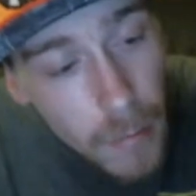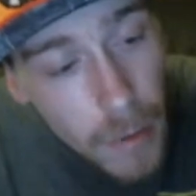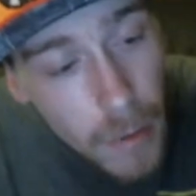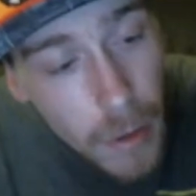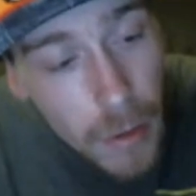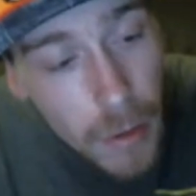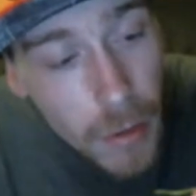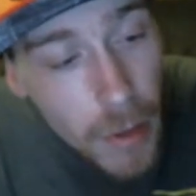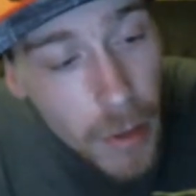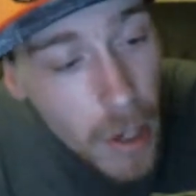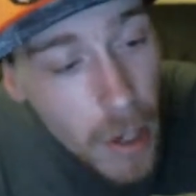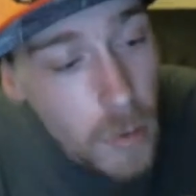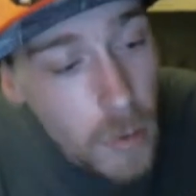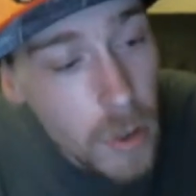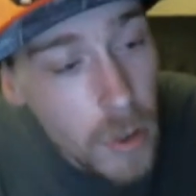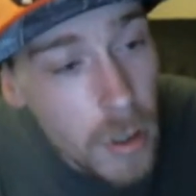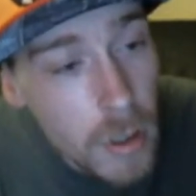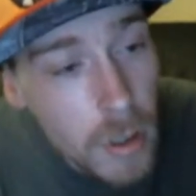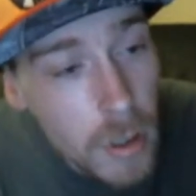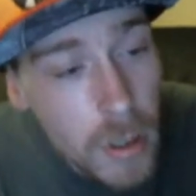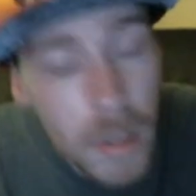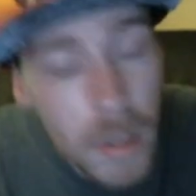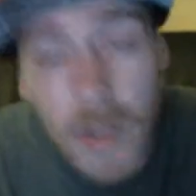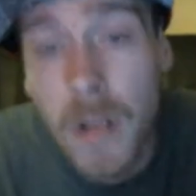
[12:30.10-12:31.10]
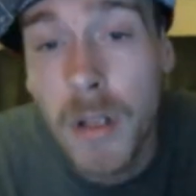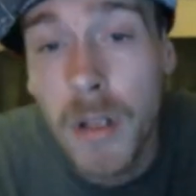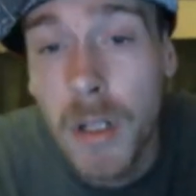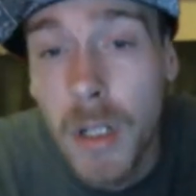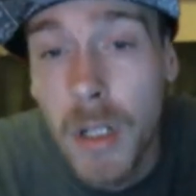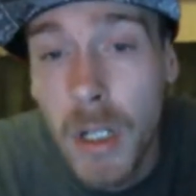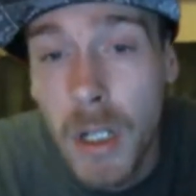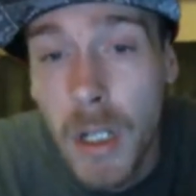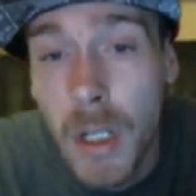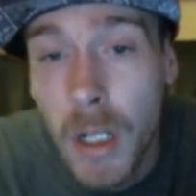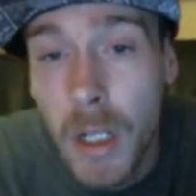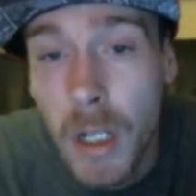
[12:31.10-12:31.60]
the 1000,
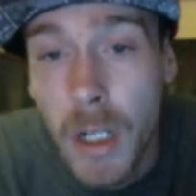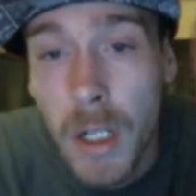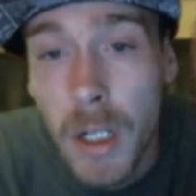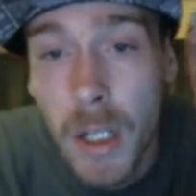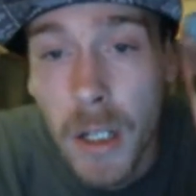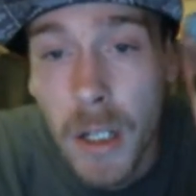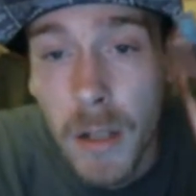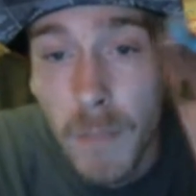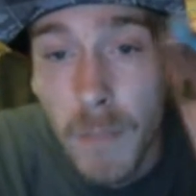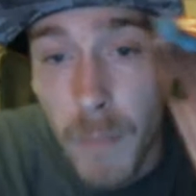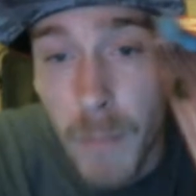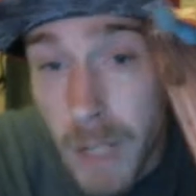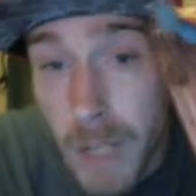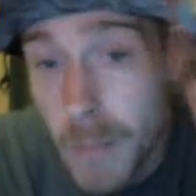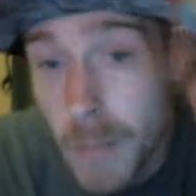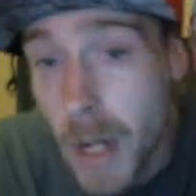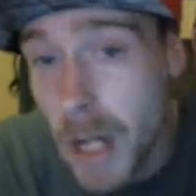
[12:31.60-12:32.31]
made by